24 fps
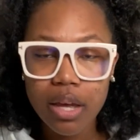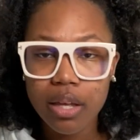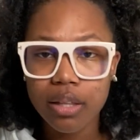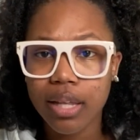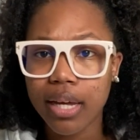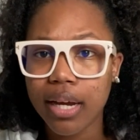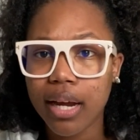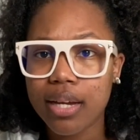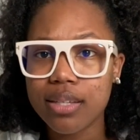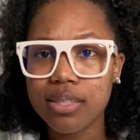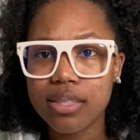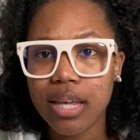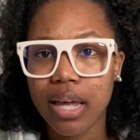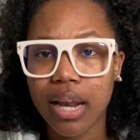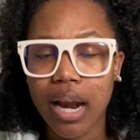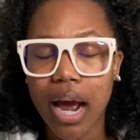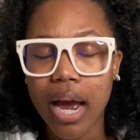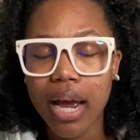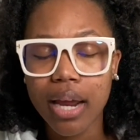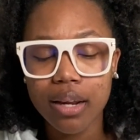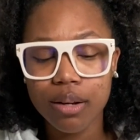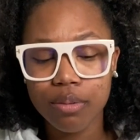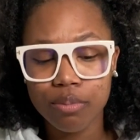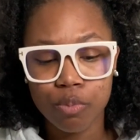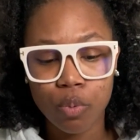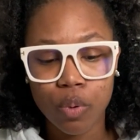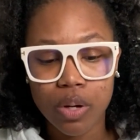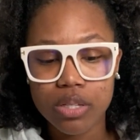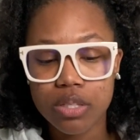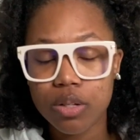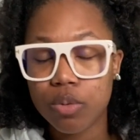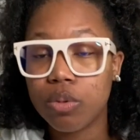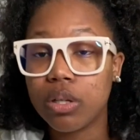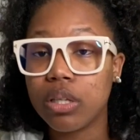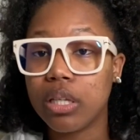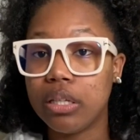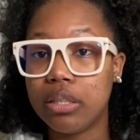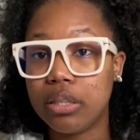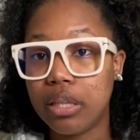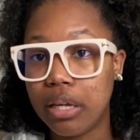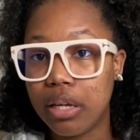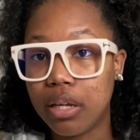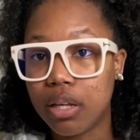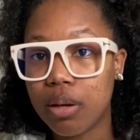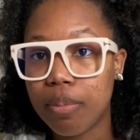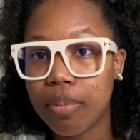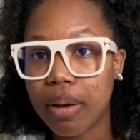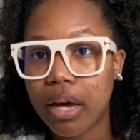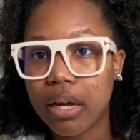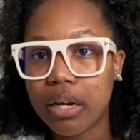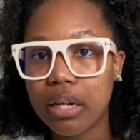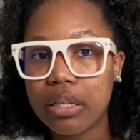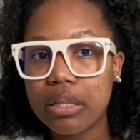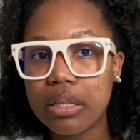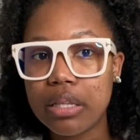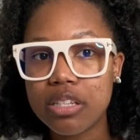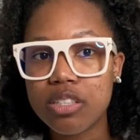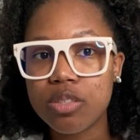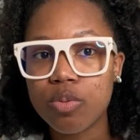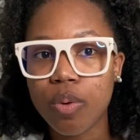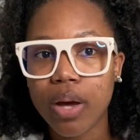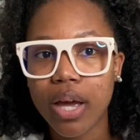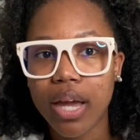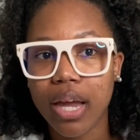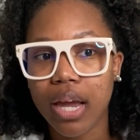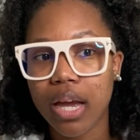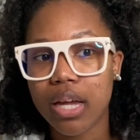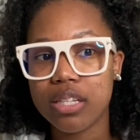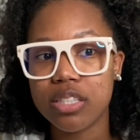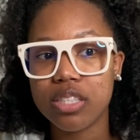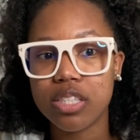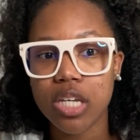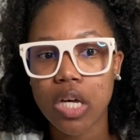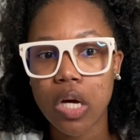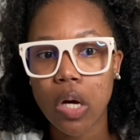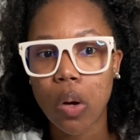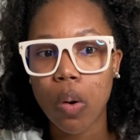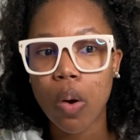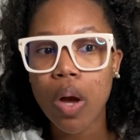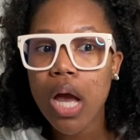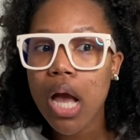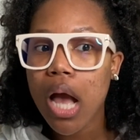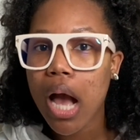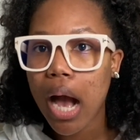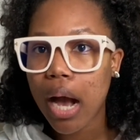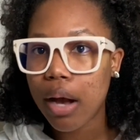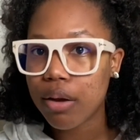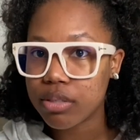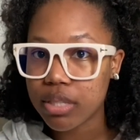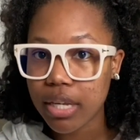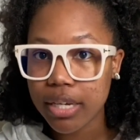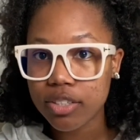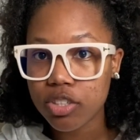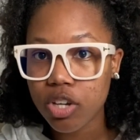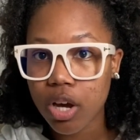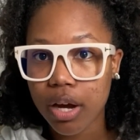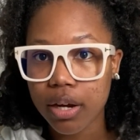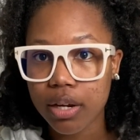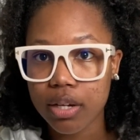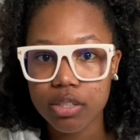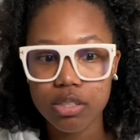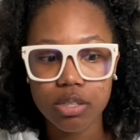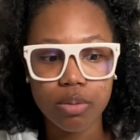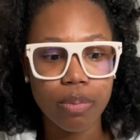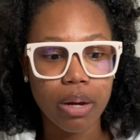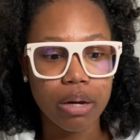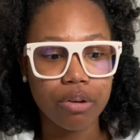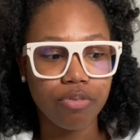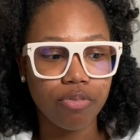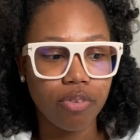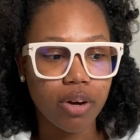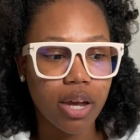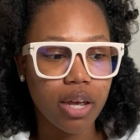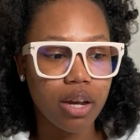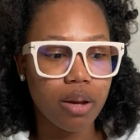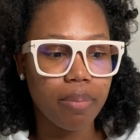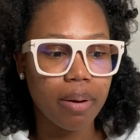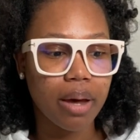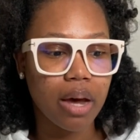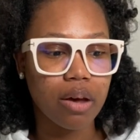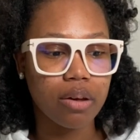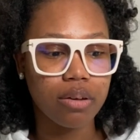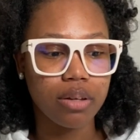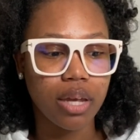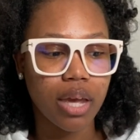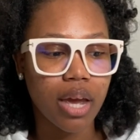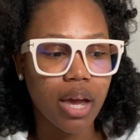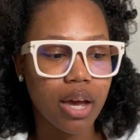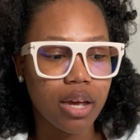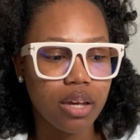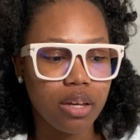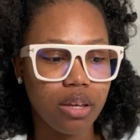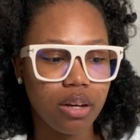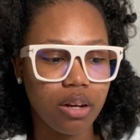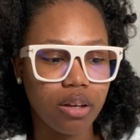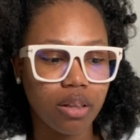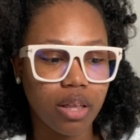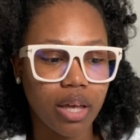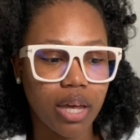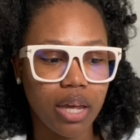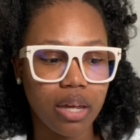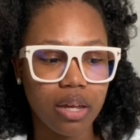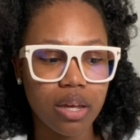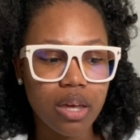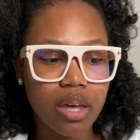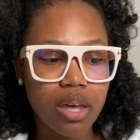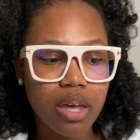like I said, I wasn't really thinking about it this way until I was like talking to my friend about, yeah, you know, like,